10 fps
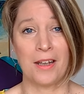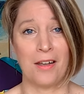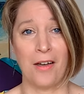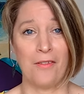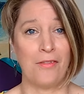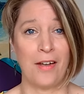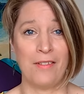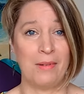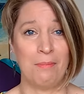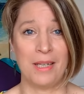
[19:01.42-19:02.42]
a
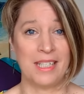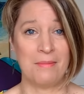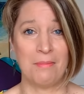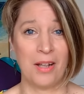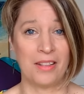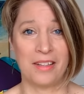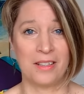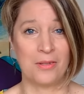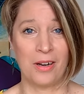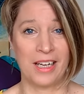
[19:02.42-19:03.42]
very busy month
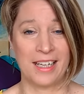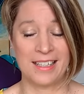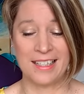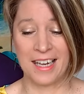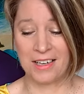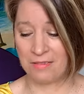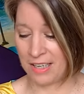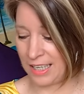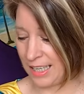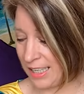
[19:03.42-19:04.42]
is all I can say,
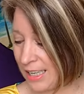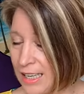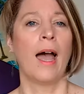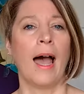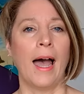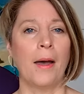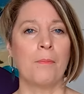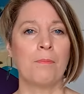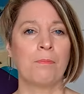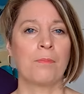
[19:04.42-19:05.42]
really.
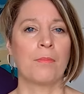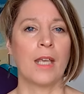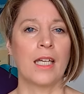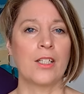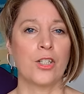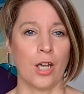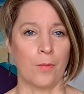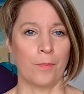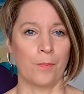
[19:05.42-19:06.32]
So